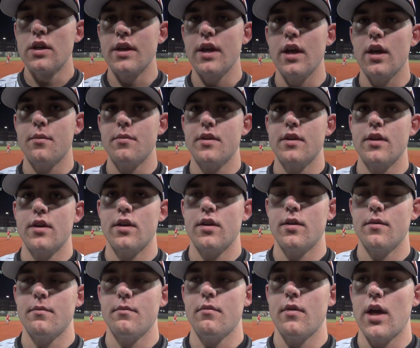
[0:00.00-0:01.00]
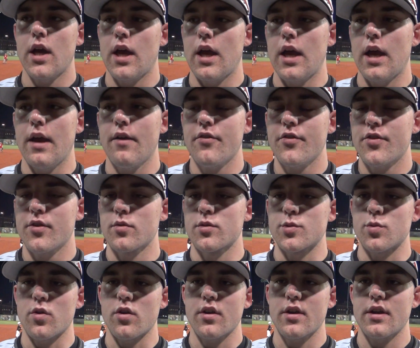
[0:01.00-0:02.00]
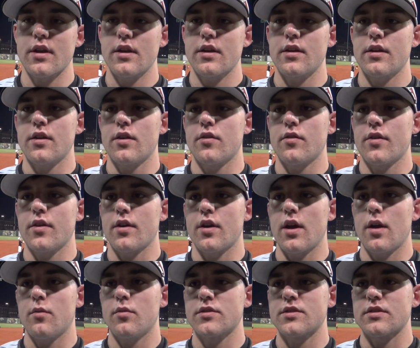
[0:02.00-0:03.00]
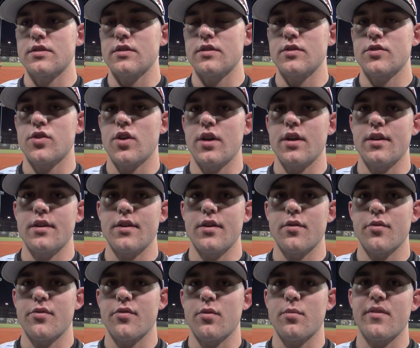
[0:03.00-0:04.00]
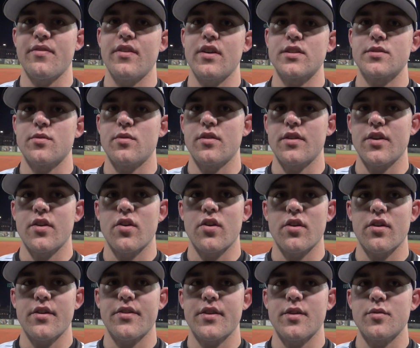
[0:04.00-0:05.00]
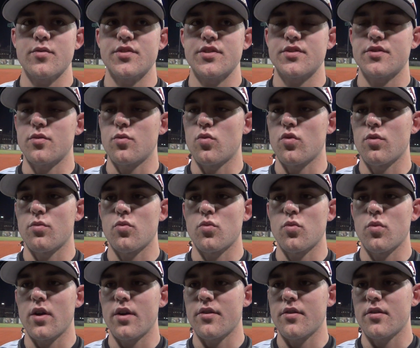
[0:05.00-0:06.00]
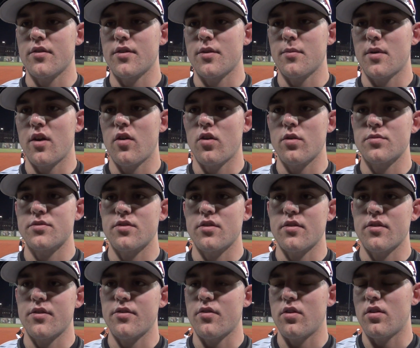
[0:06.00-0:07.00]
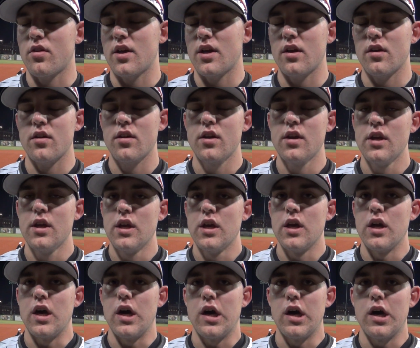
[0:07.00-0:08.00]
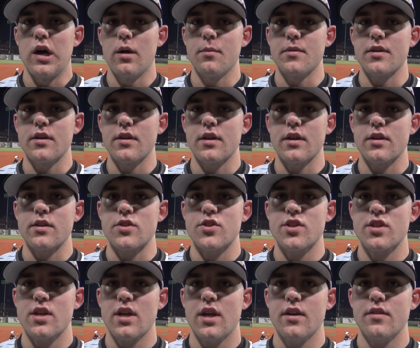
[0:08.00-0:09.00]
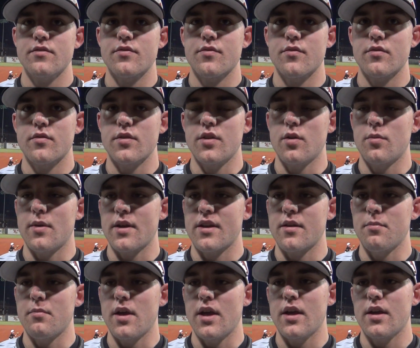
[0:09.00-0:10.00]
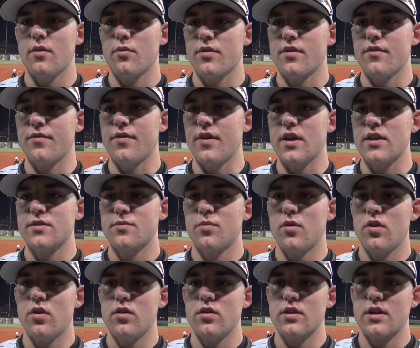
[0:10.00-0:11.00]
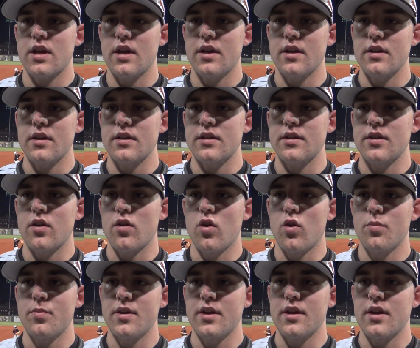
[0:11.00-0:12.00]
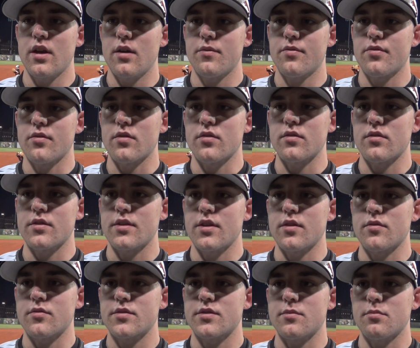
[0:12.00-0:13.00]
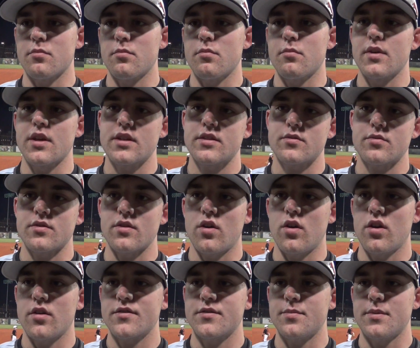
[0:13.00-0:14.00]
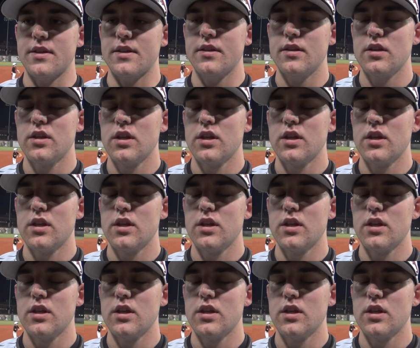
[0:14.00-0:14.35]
Yeah, I mean, everything was working. I wasn't trying to throw my fastball any harder. I think it was just the warmer weather. My arm's starting to thaw out, and just kind of my command with the fastball. It kind of opened it up for some mix with the off speed.